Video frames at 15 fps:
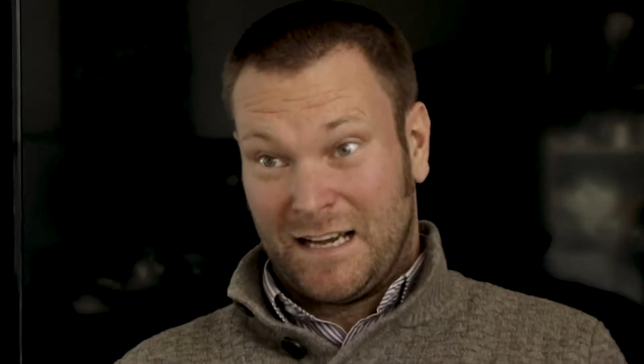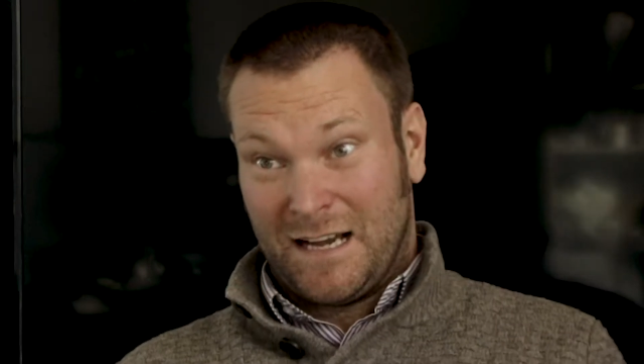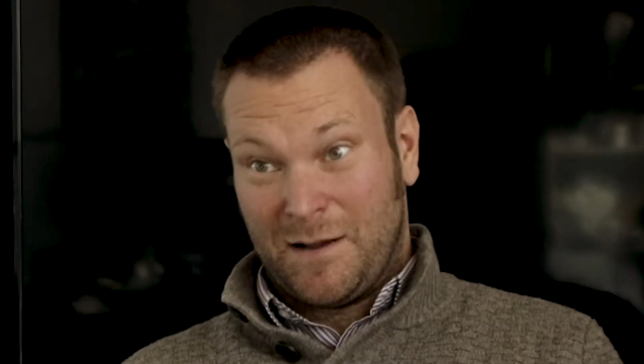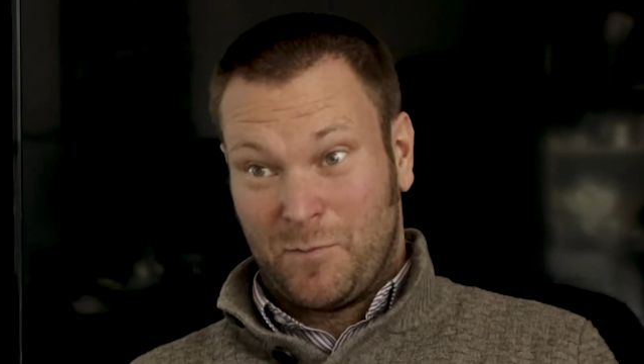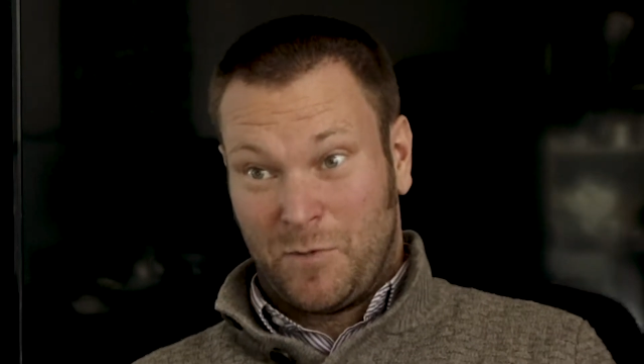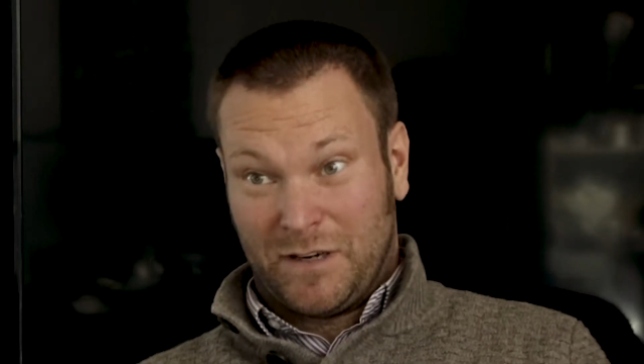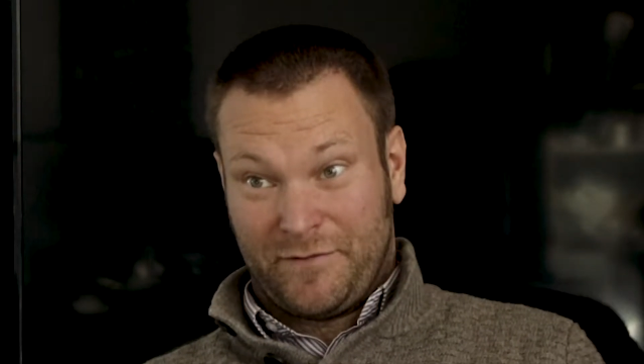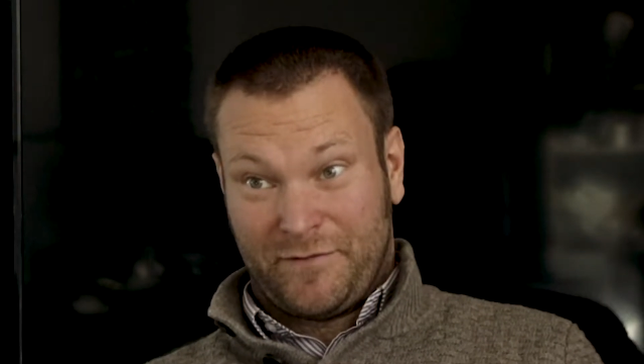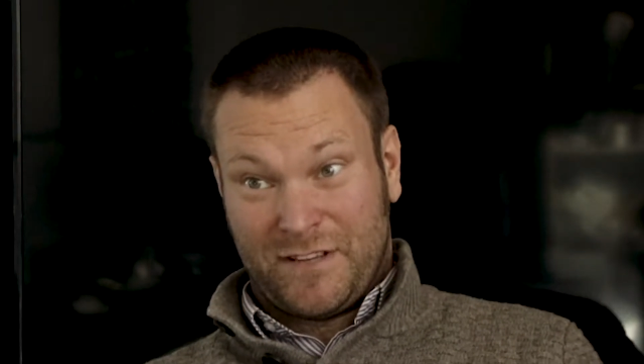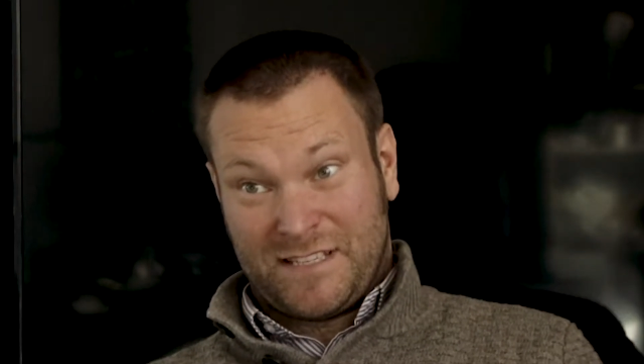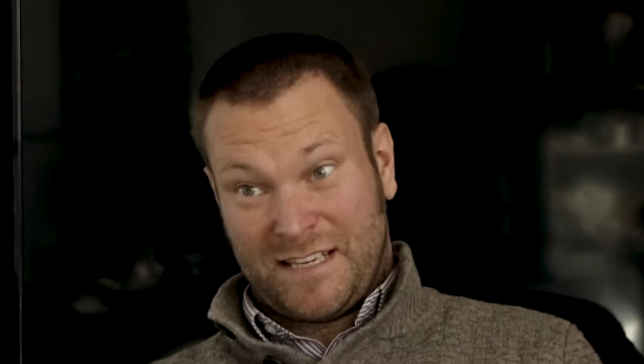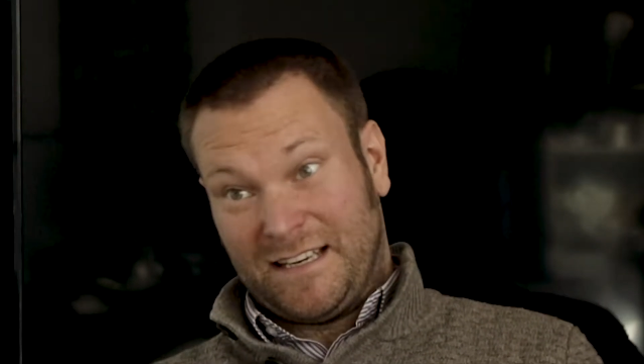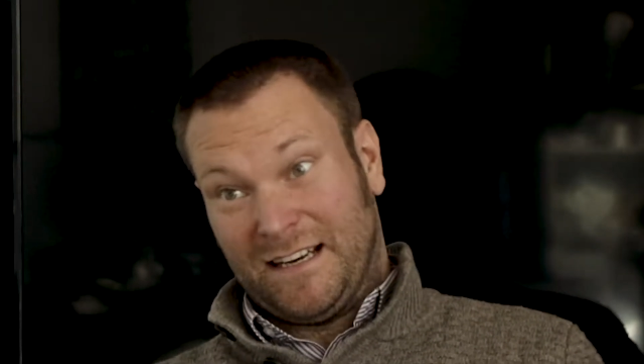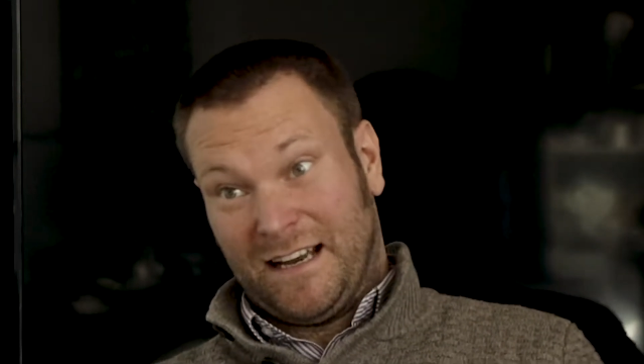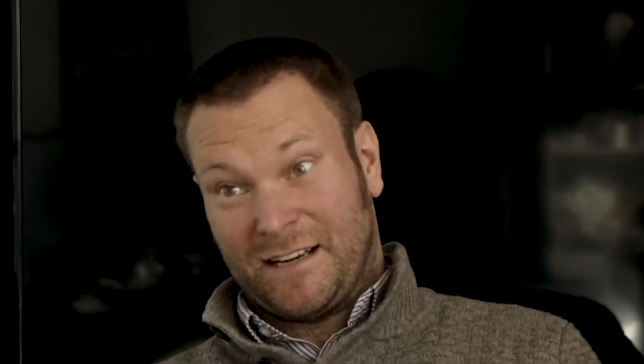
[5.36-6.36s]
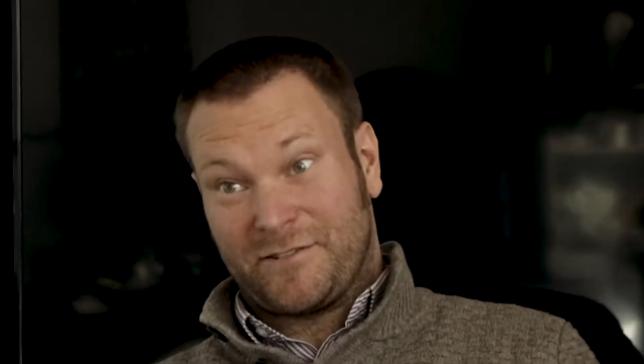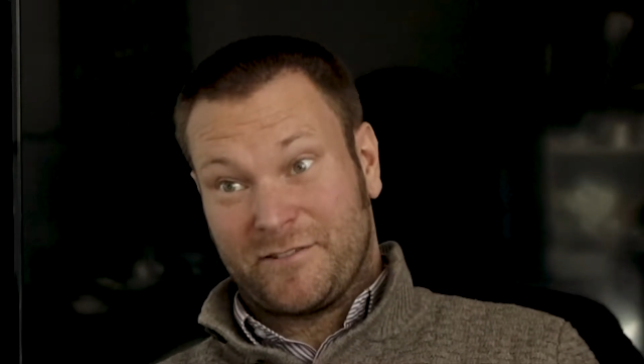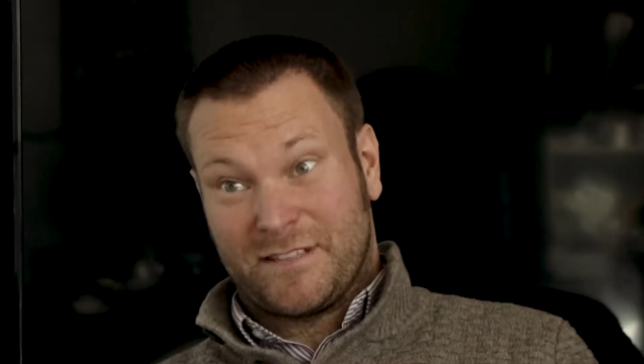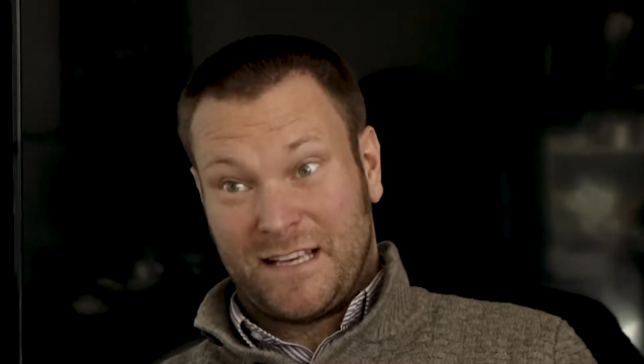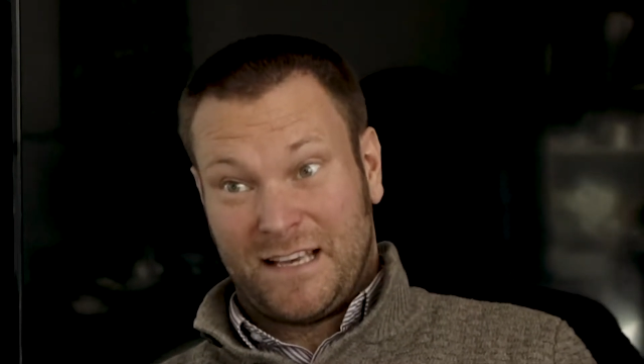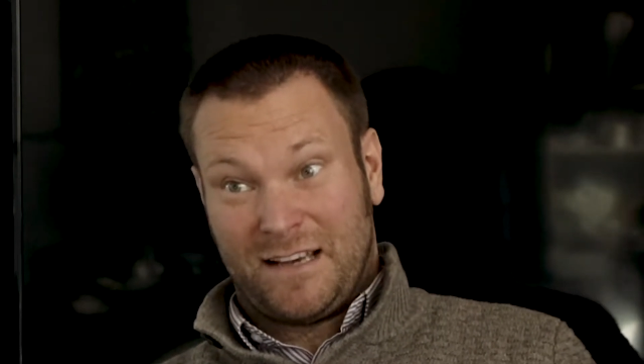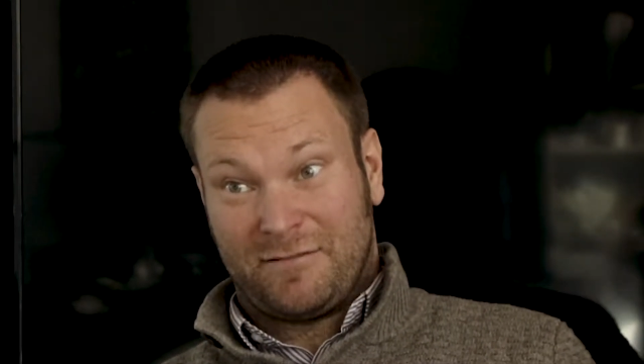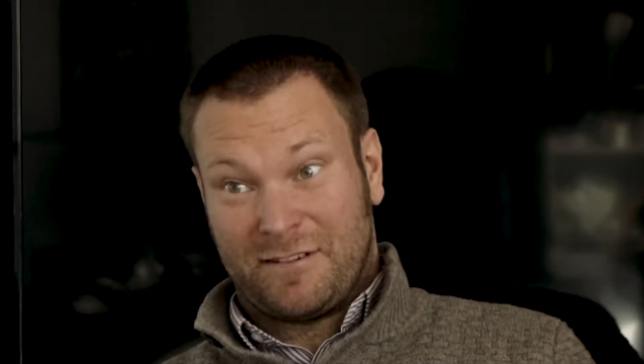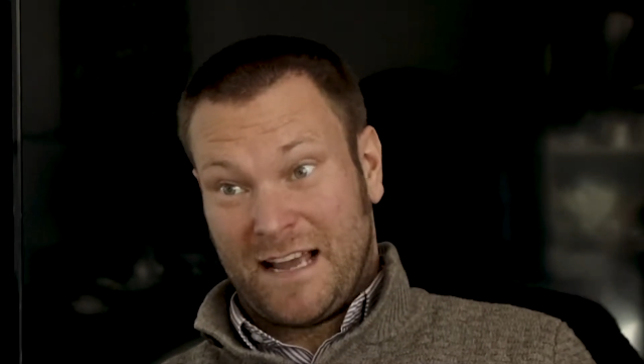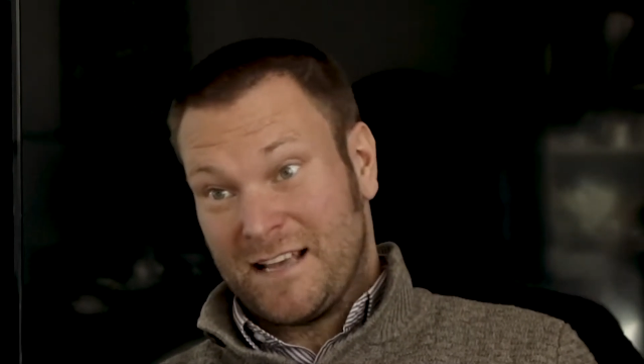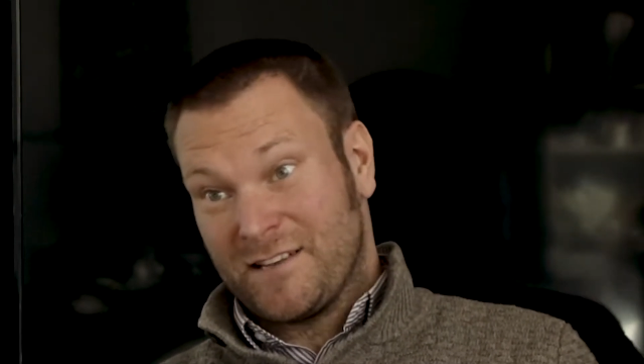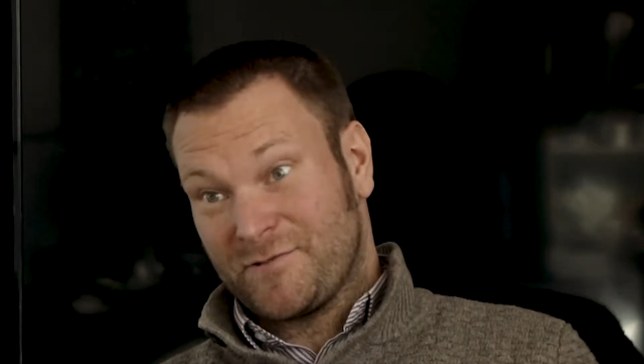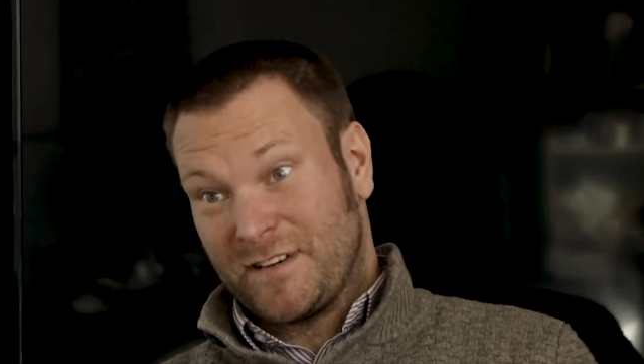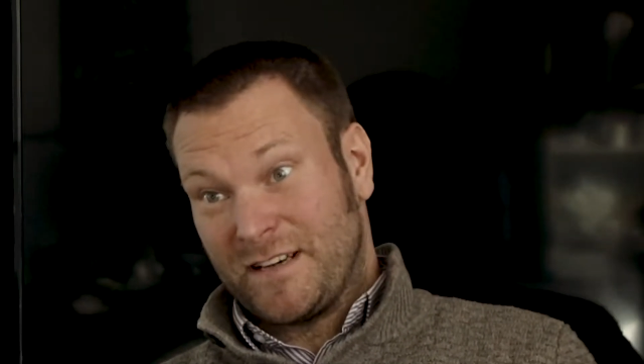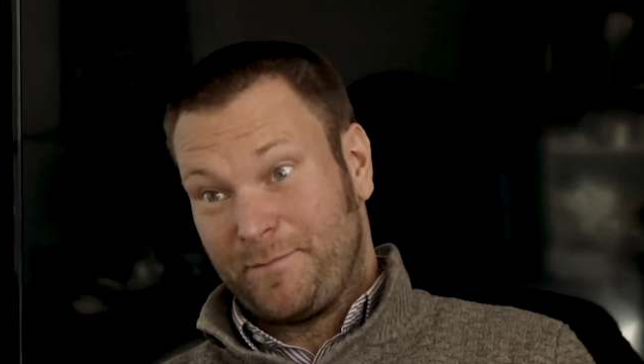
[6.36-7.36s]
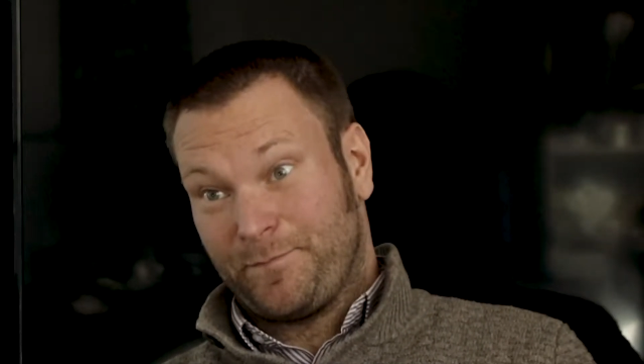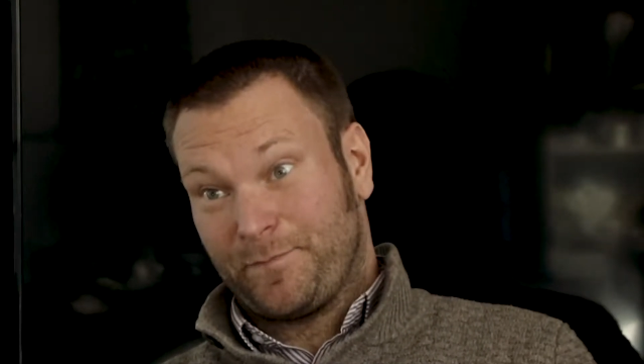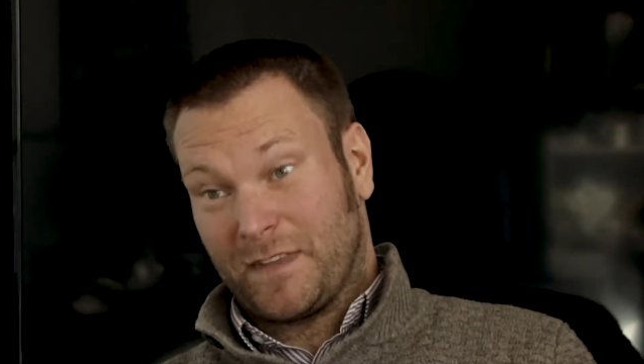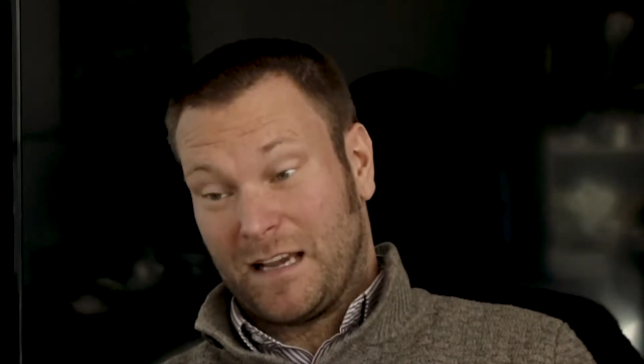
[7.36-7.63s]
I'm one of the senior lecturers here at Esri.